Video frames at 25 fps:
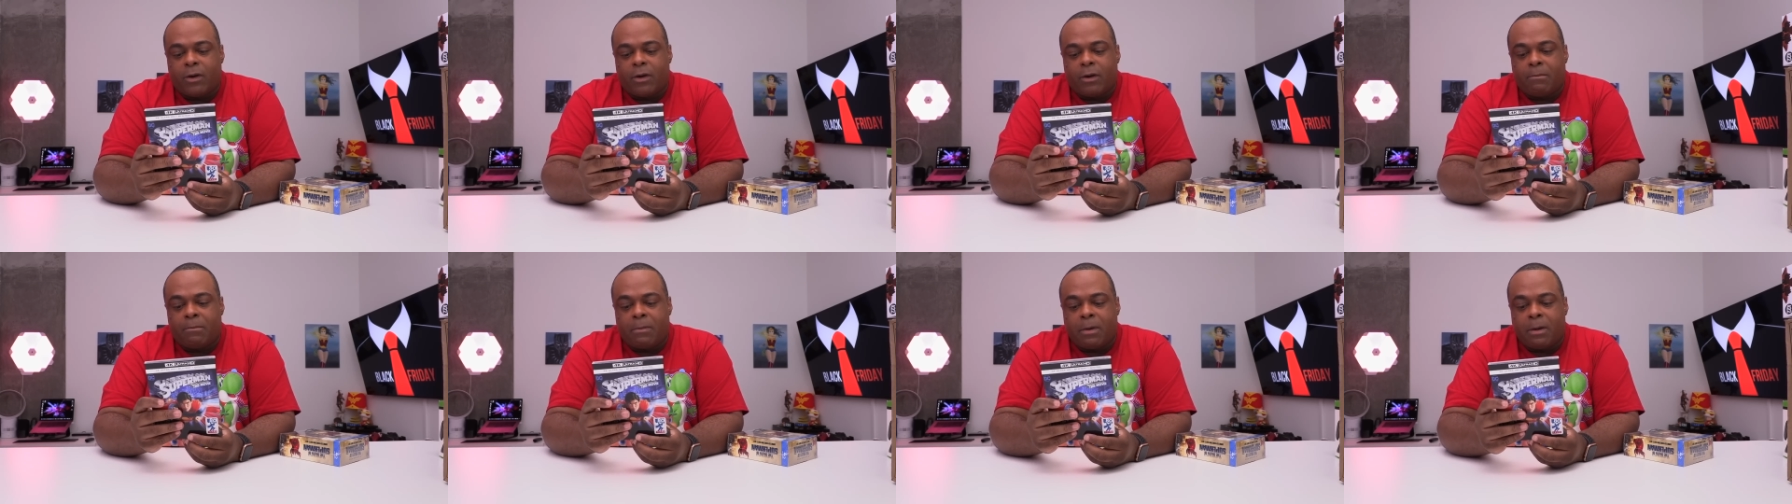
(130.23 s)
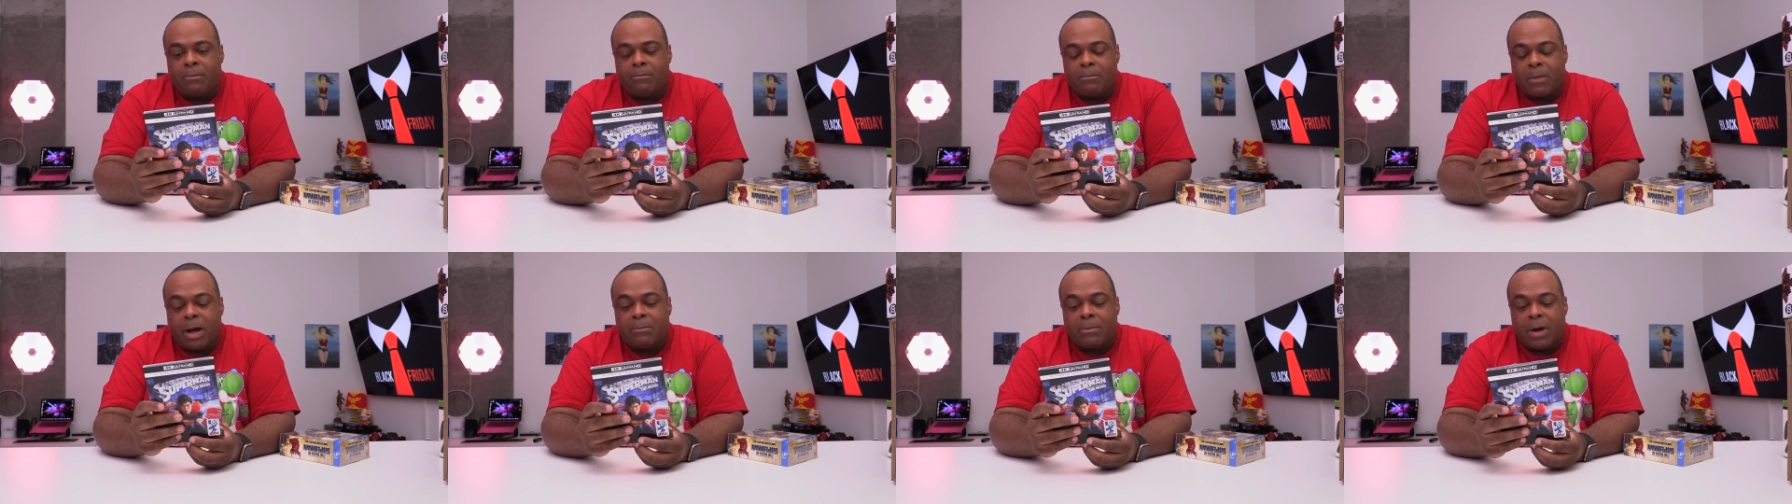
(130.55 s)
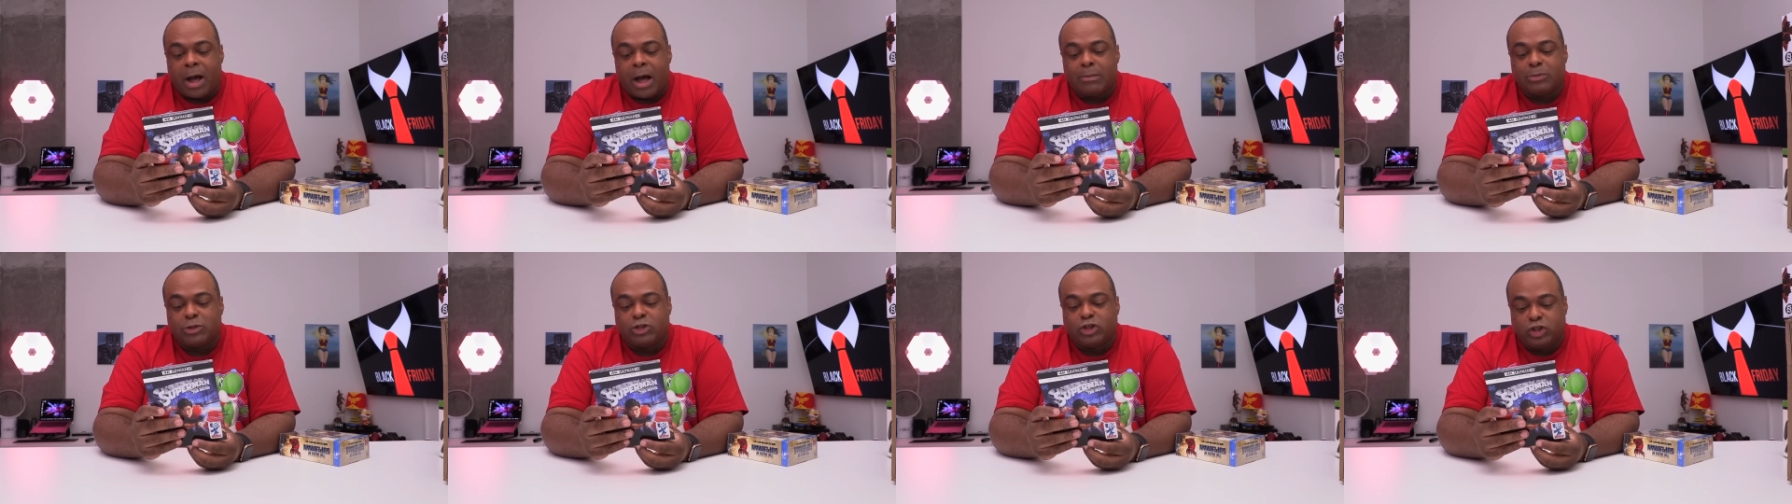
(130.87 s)
my, my
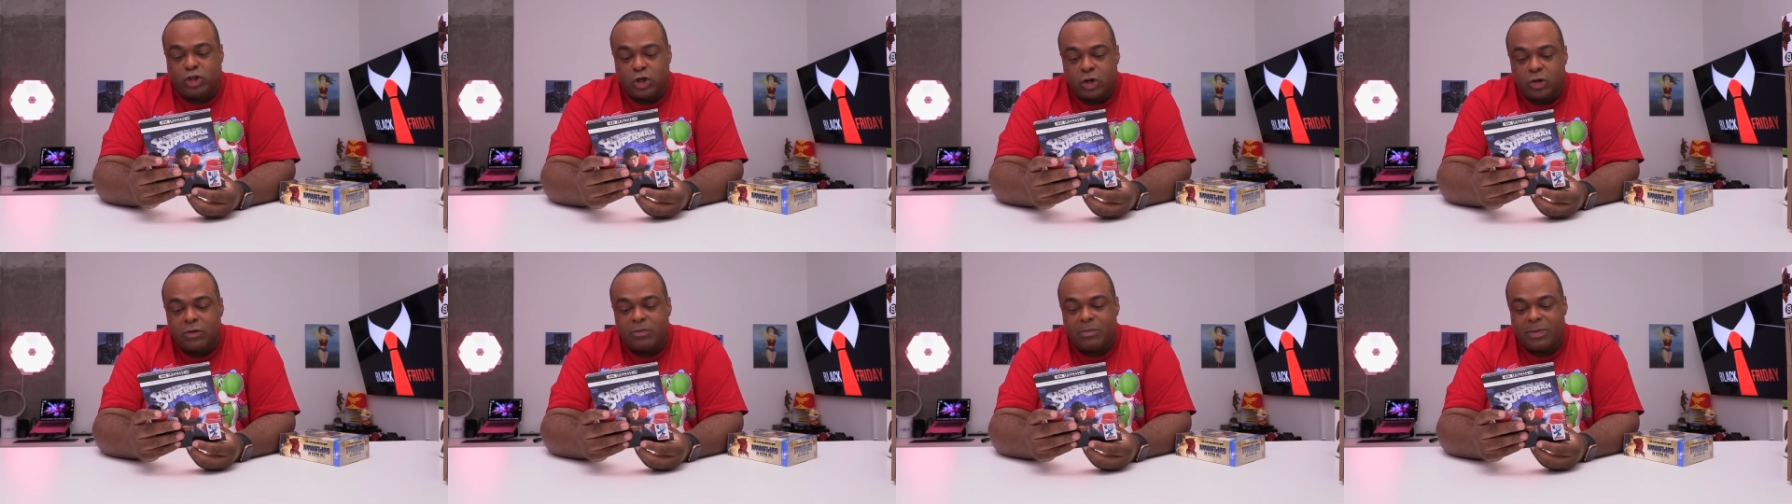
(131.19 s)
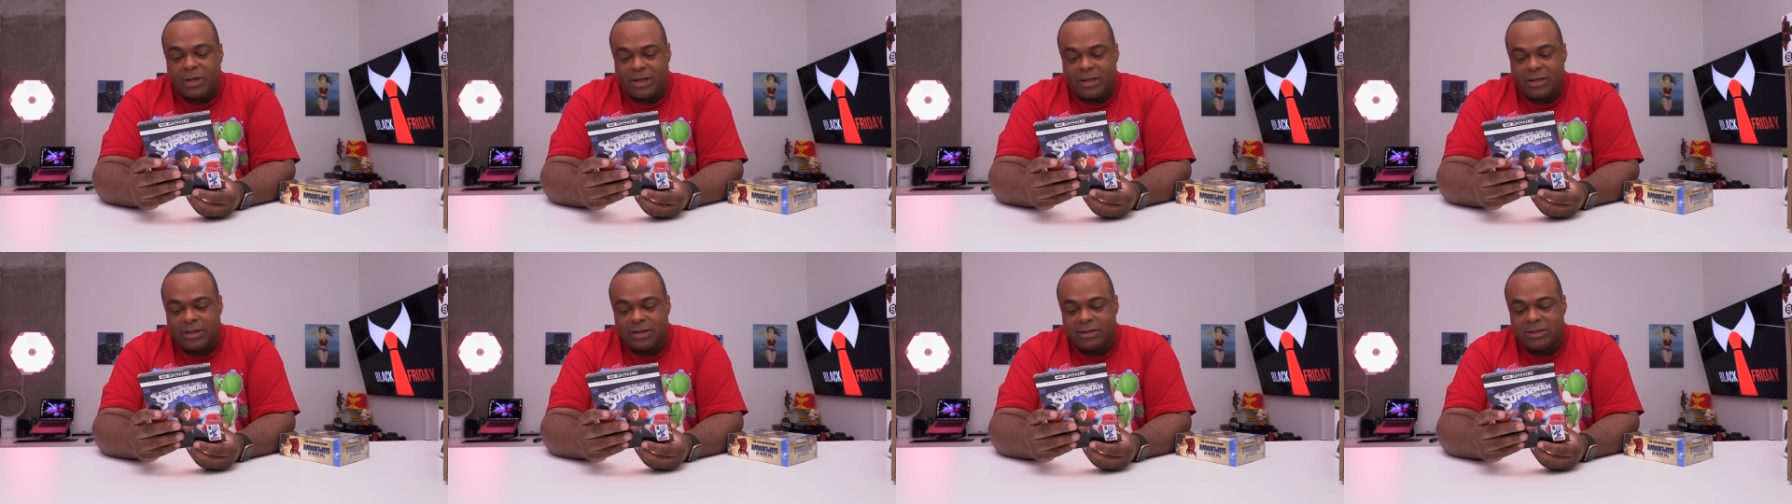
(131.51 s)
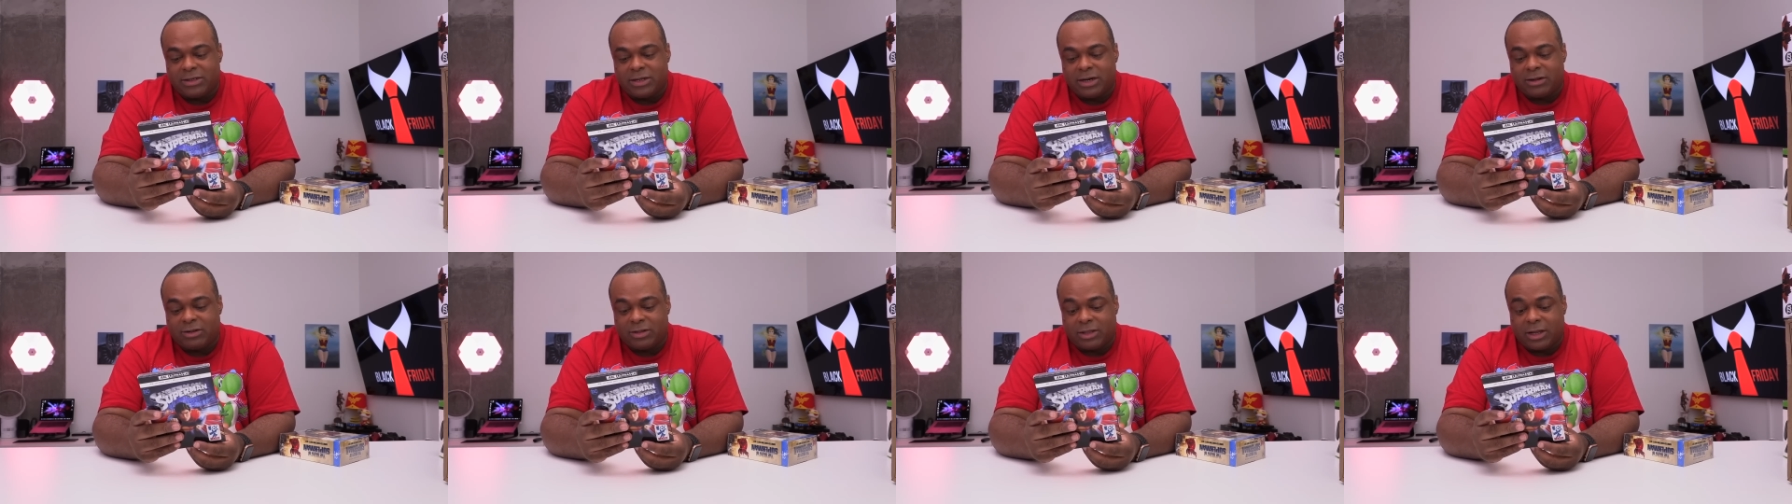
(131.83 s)
mom took me
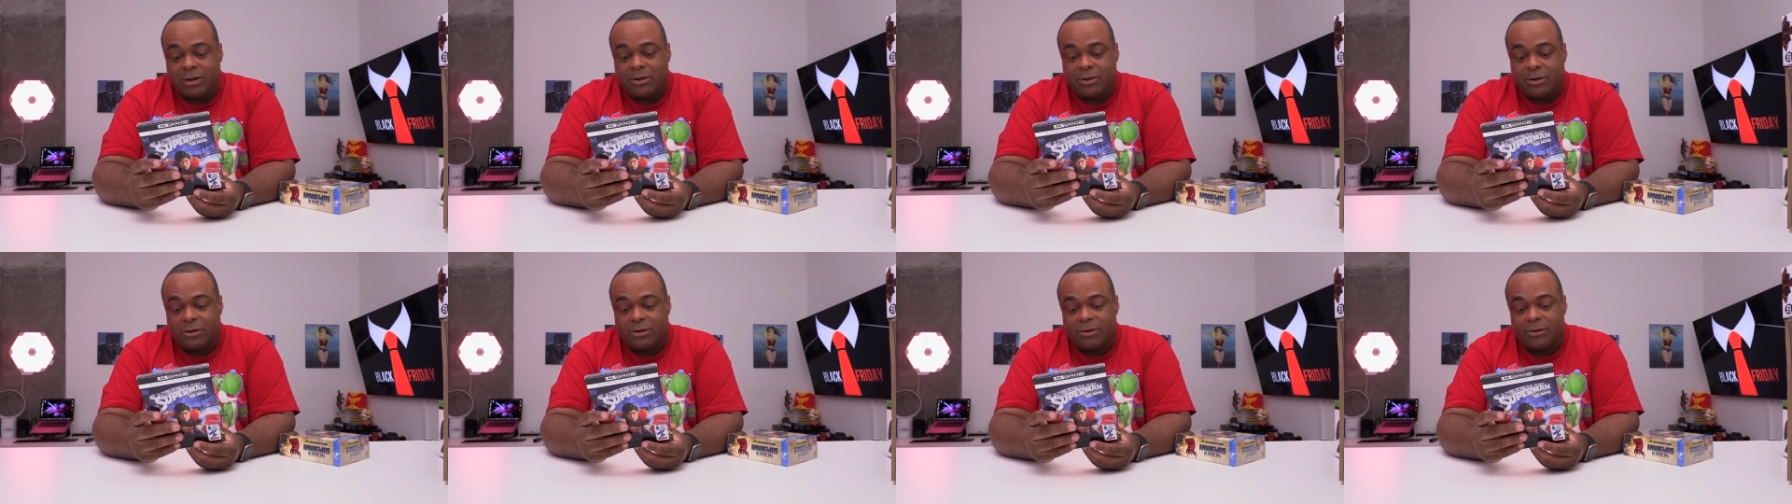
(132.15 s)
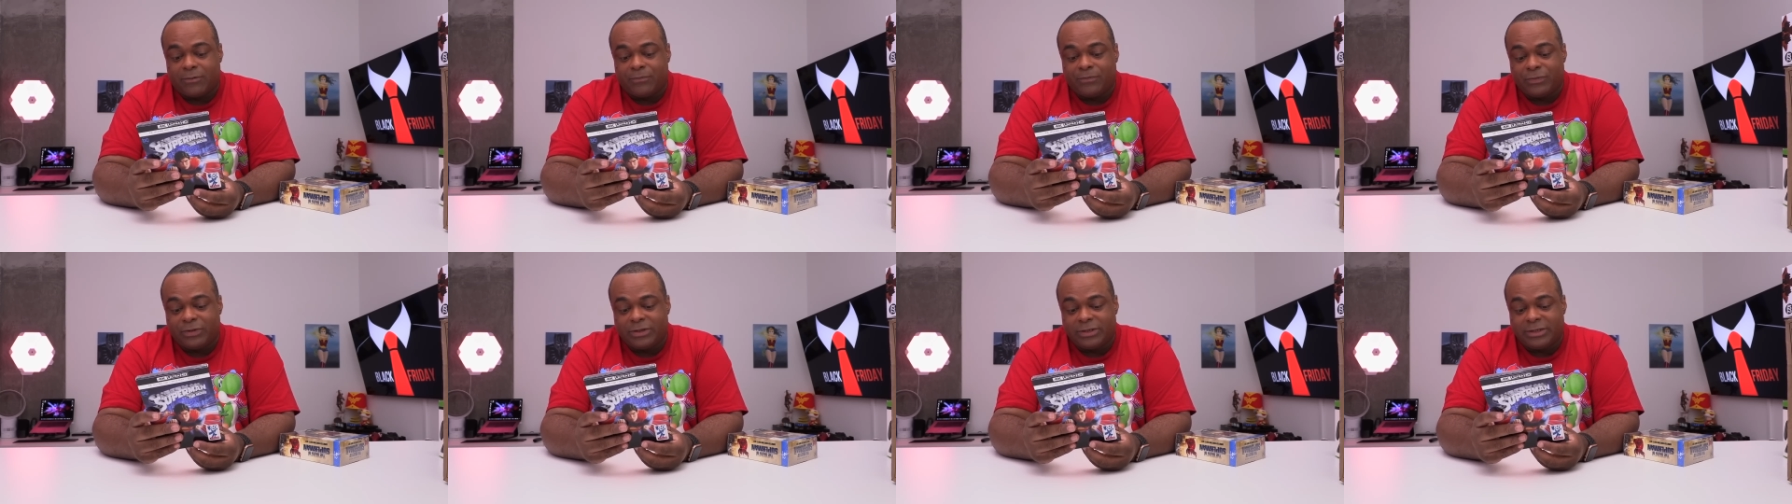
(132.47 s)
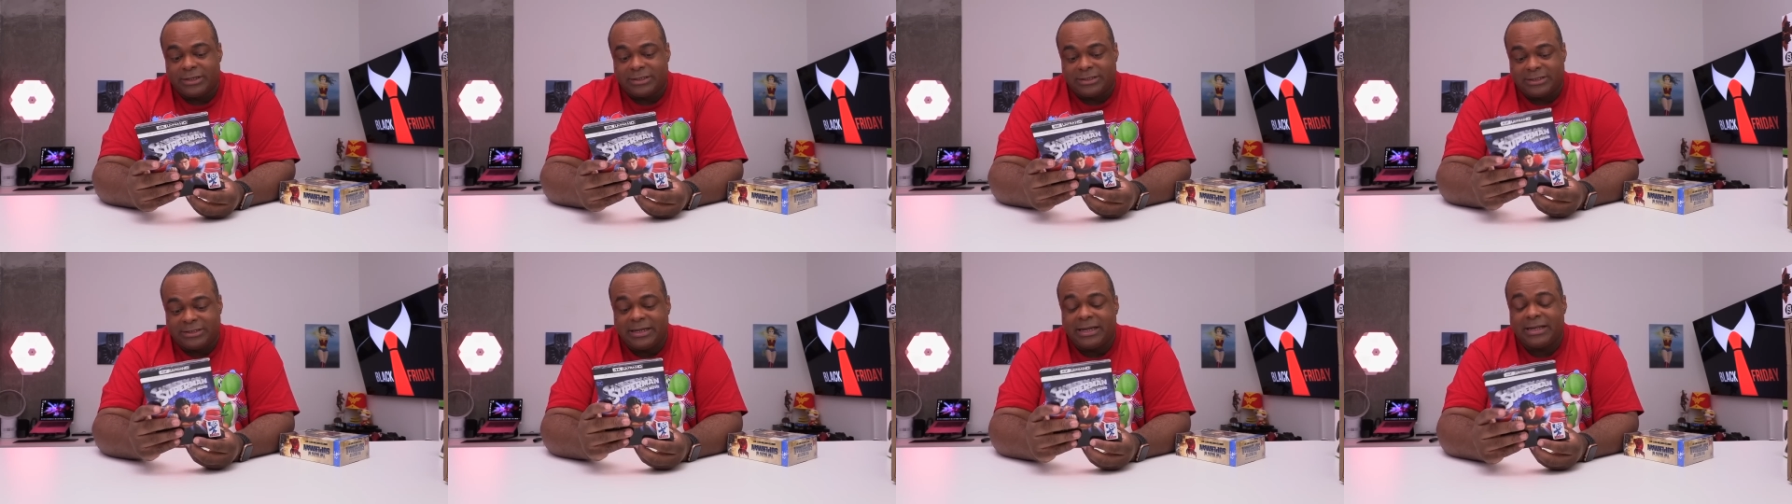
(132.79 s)
to the theater
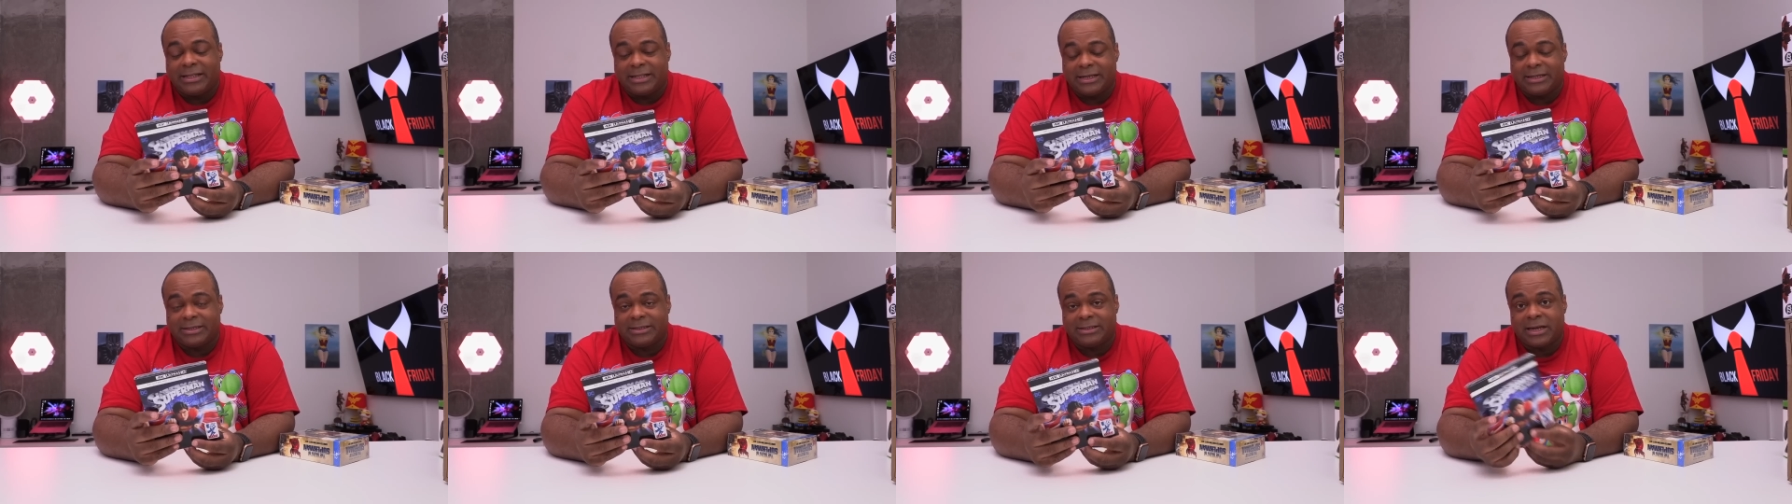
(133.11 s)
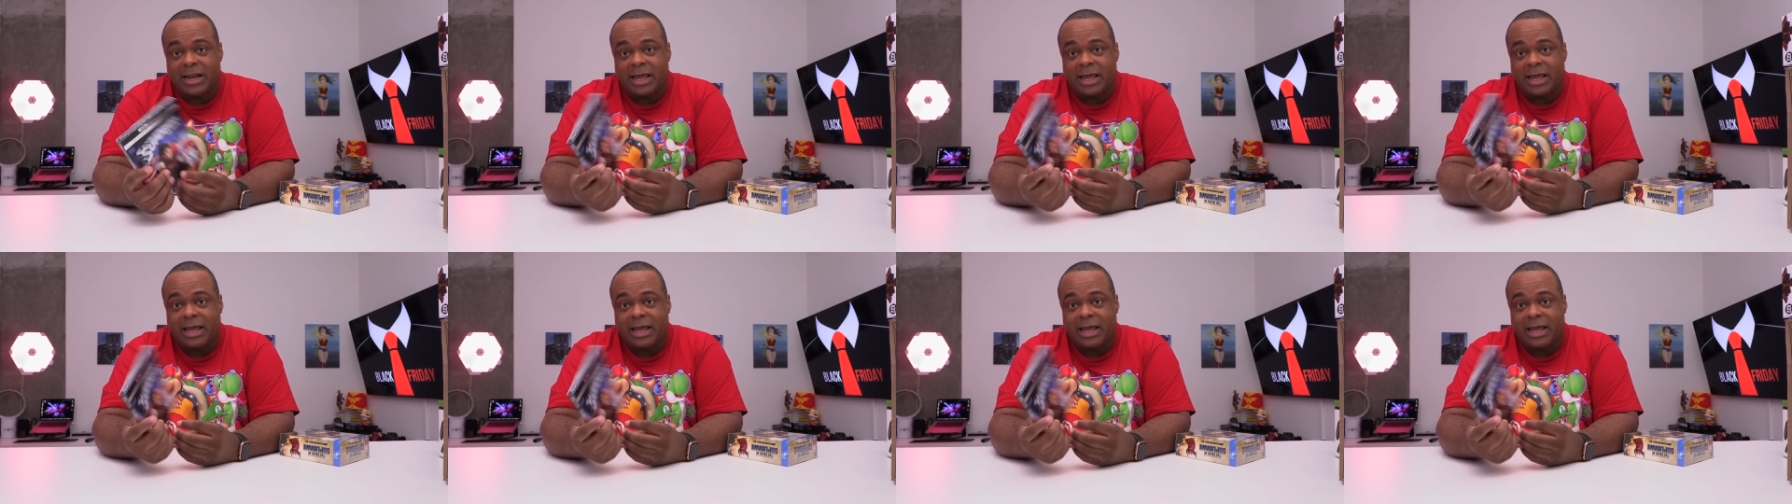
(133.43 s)
to see this.